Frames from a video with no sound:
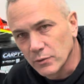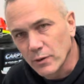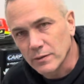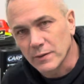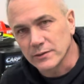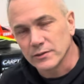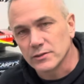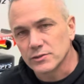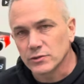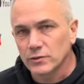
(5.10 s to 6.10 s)
and welcome back to the
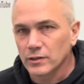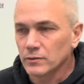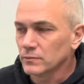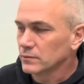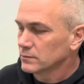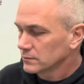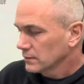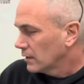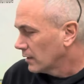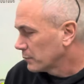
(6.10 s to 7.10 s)
studio.
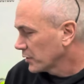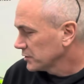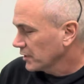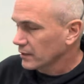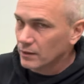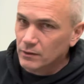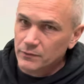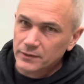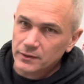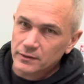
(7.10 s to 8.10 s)
Appreciate all
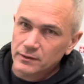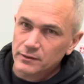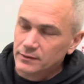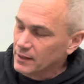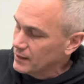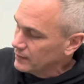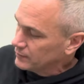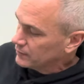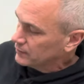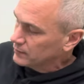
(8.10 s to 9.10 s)
the
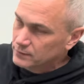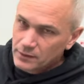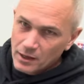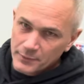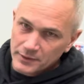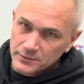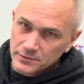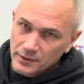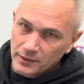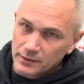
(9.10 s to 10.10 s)
kind comments
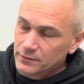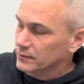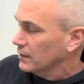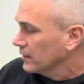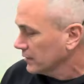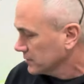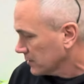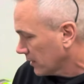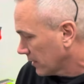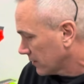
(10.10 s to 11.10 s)
and the likes
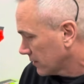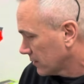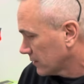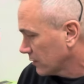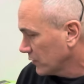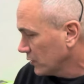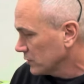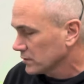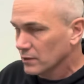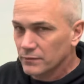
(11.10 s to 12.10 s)
and the
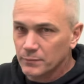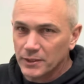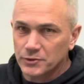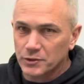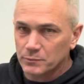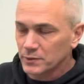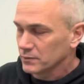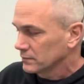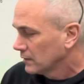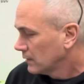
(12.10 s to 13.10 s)
views of the mini truck
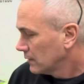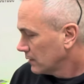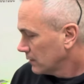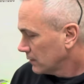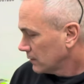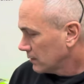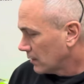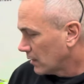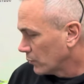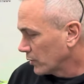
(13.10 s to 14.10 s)
build.
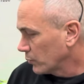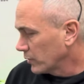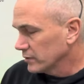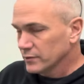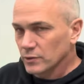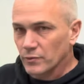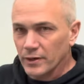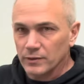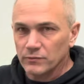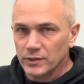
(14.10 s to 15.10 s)
We will do a
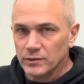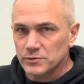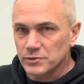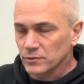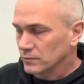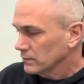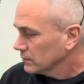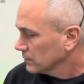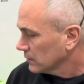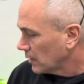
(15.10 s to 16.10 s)
running video soon.
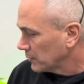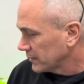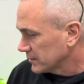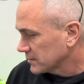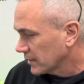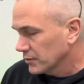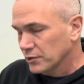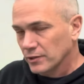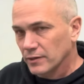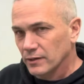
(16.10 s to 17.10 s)
I'm letting this thing
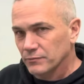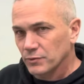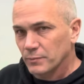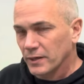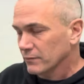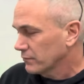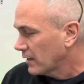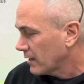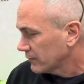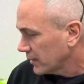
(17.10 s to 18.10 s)
cure out for about
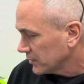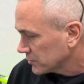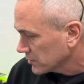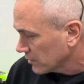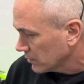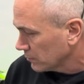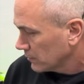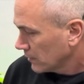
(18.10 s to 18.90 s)
5 days or so